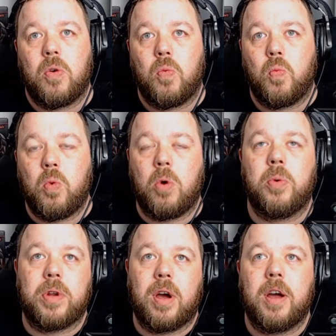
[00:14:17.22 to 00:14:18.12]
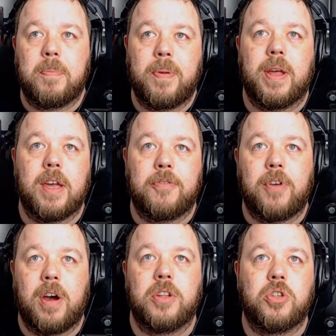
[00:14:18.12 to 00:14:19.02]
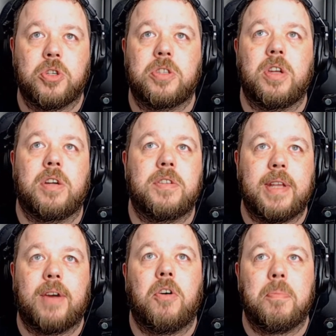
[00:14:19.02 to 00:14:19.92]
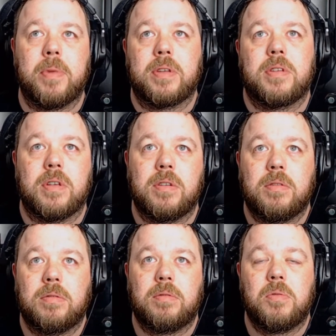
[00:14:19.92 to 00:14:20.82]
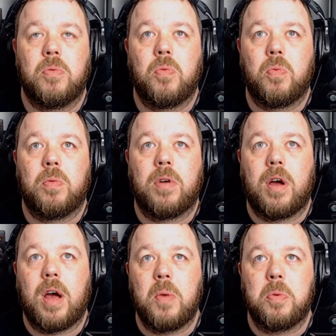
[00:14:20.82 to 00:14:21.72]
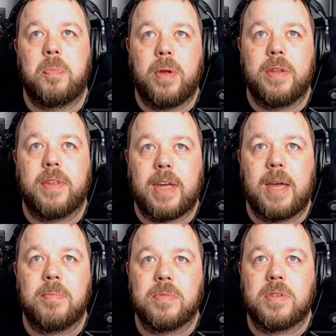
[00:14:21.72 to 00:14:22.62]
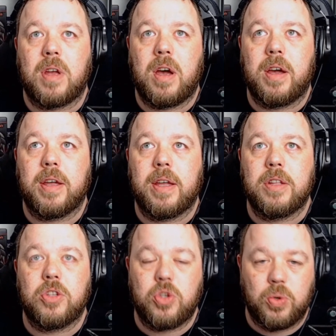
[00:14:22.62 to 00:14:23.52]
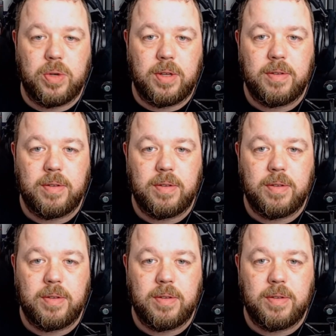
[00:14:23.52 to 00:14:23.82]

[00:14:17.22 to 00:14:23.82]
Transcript: What would I play if I just started out on Mixer? I would play the games I enjoy.